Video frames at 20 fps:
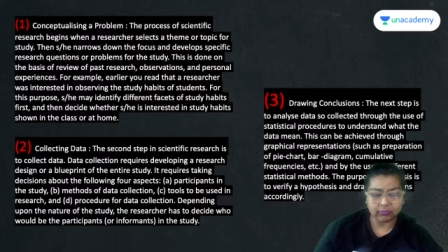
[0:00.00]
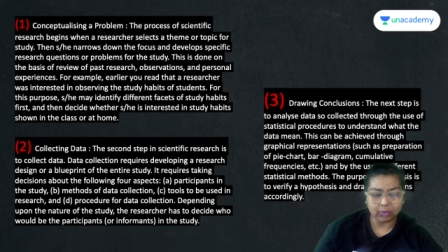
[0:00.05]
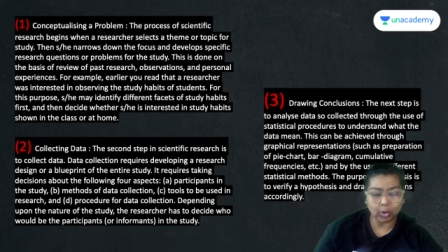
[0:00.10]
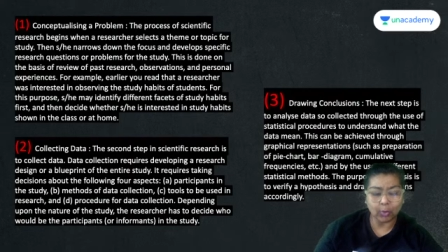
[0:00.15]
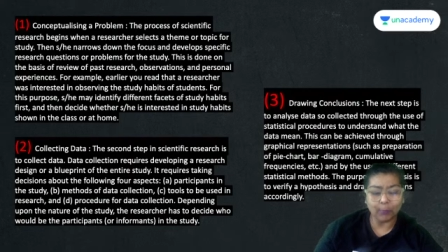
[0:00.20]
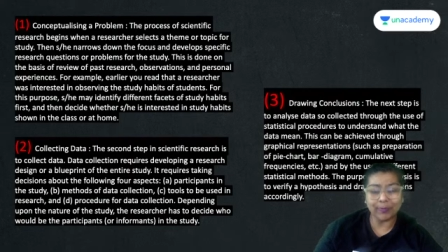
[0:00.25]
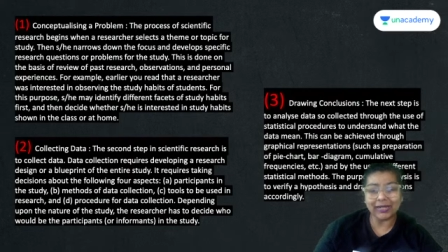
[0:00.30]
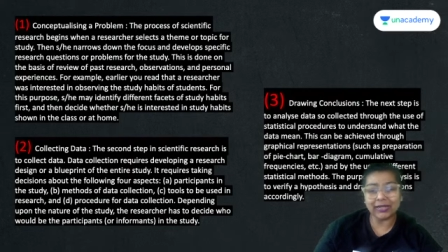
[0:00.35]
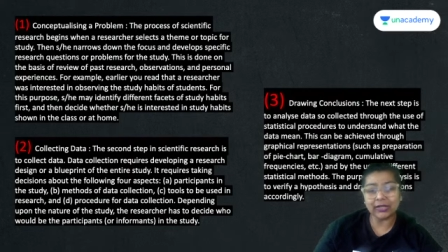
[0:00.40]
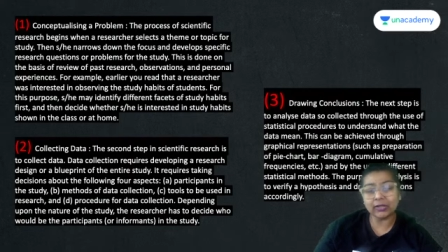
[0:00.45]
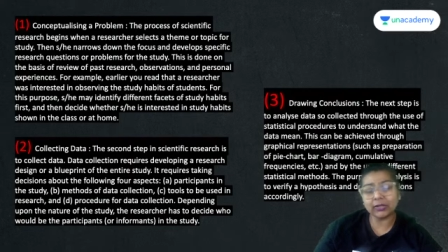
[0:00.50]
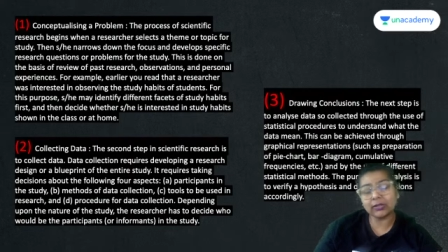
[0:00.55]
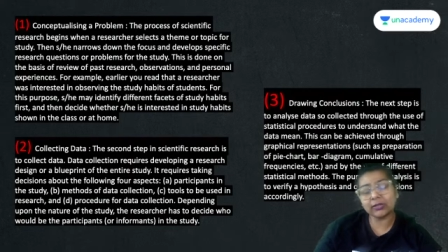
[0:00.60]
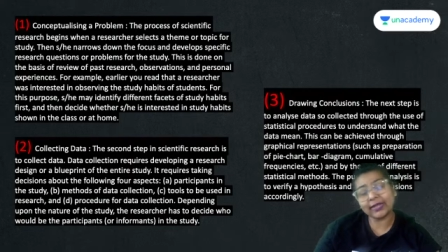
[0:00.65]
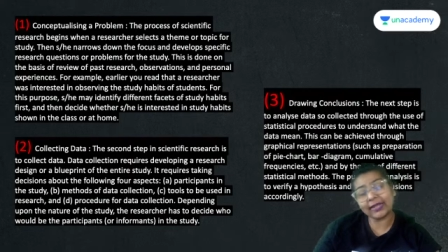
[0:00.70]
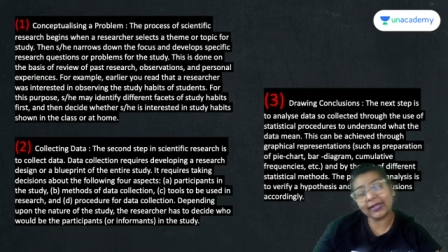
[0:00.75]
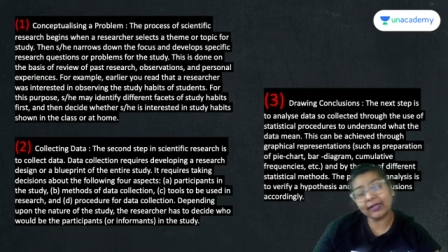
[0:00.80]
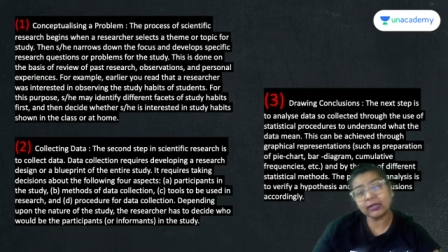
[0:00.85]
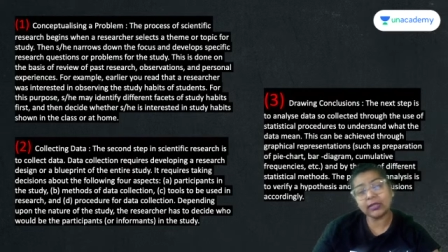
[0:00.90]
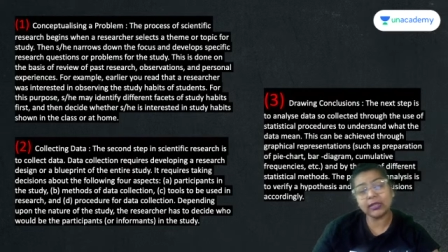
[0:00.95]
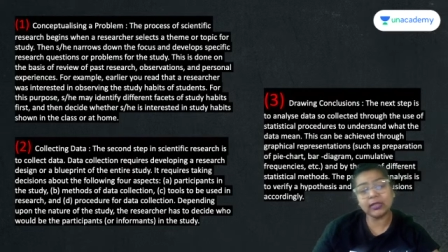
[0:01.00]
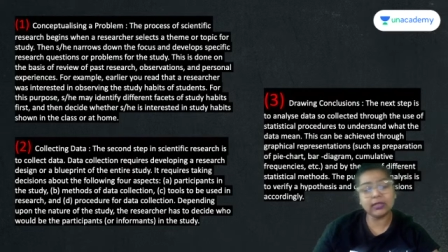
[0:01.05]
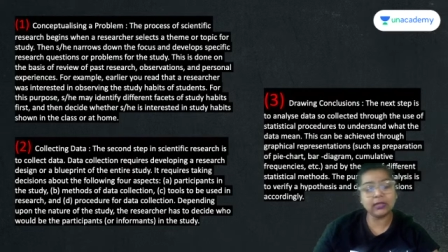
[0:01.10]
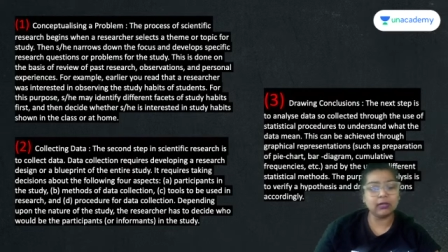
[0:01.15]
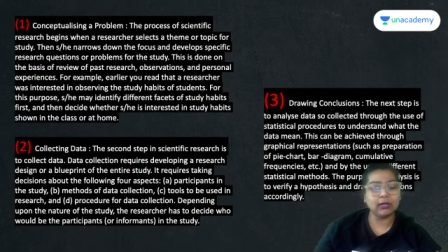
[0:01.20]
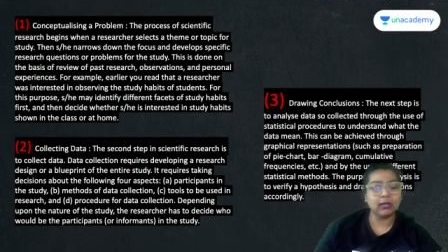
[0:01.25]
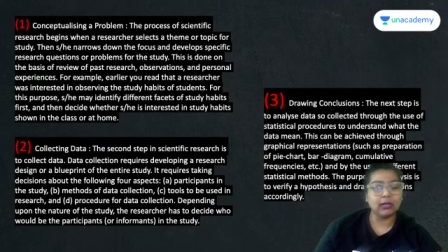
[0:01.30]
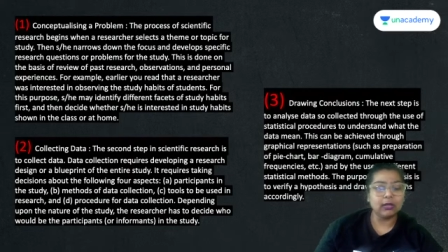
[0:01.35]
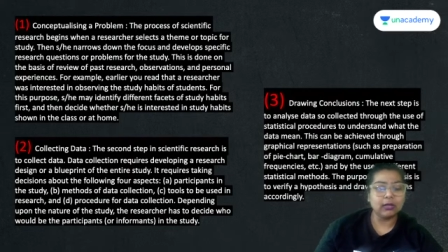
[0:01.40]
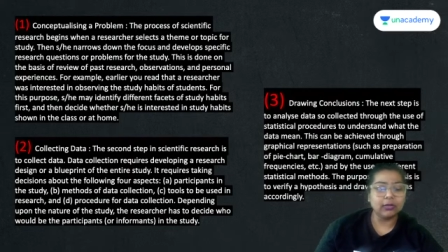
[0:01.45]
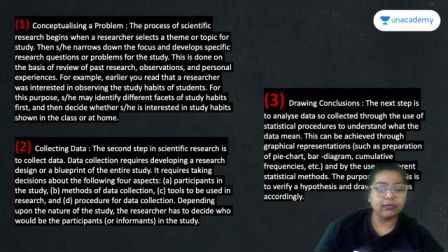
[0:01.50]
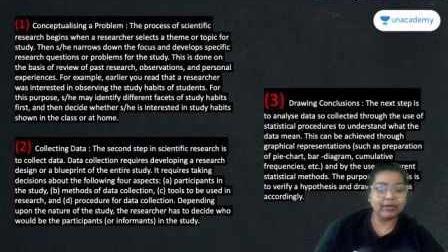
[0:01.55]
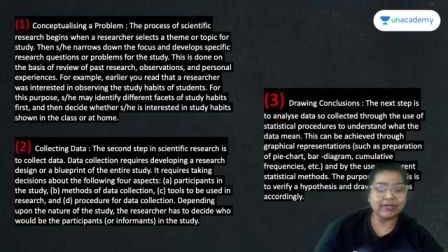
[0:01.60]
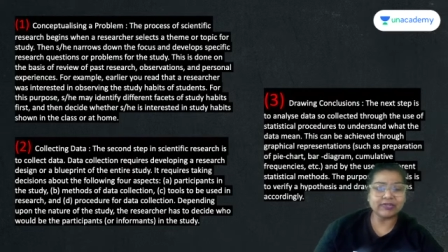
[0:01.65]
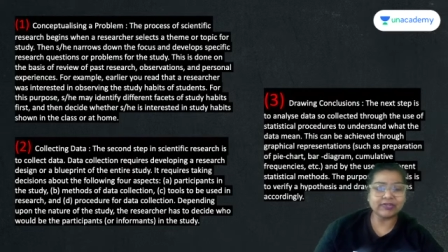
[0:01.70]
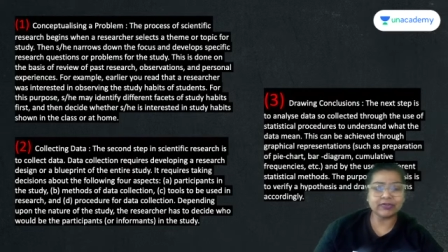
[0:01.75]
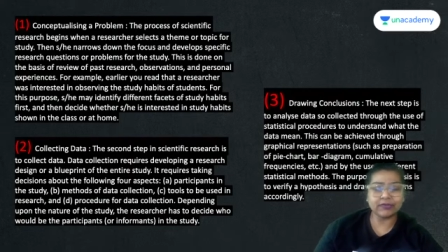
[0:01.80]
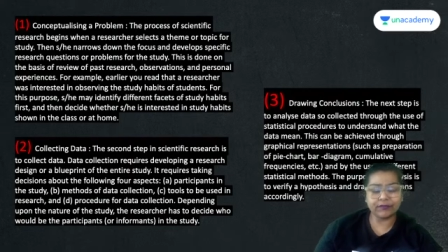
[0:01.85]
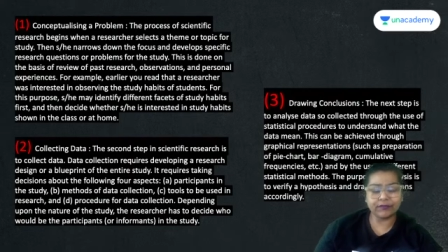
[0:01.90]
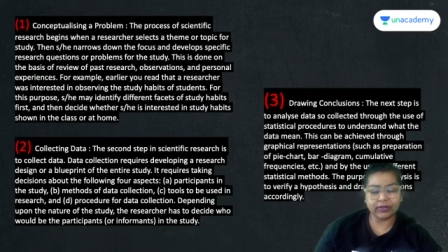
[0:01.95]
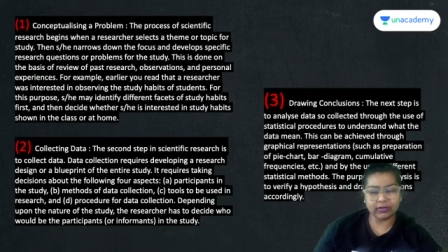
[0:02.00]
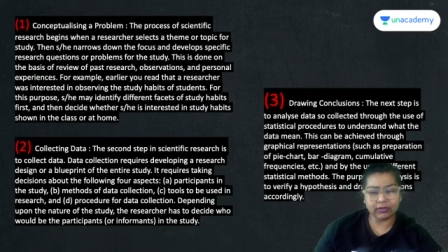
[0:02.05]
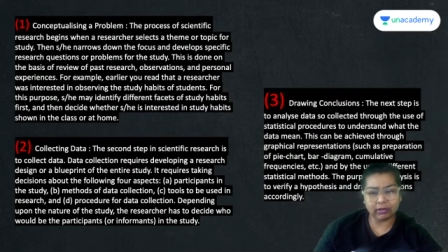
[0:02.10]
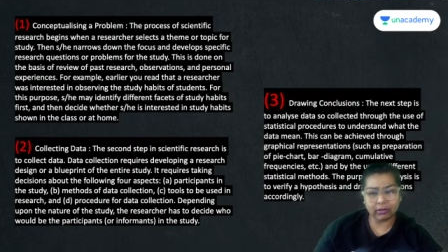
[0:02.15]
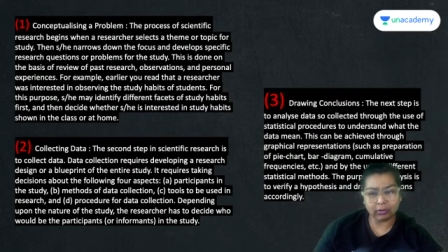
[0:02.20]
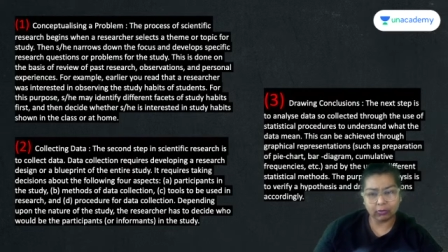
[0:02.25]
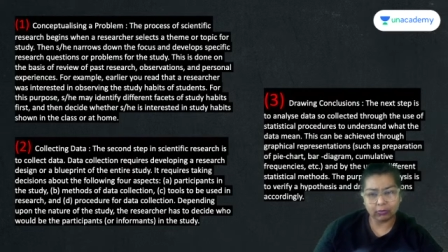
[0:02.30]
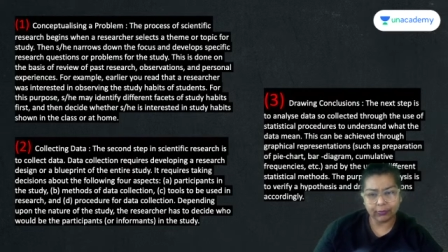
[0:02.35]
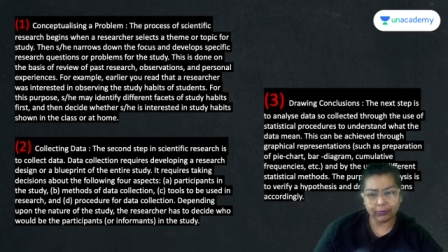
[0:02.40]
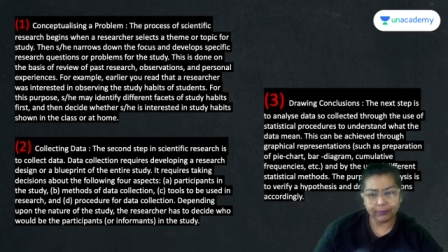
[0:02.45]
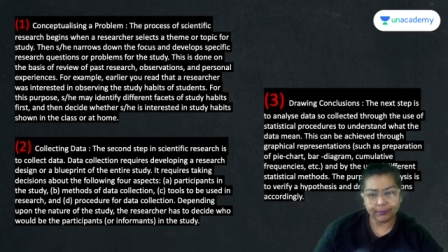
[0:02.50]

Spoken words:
or better than the rest of the crowd.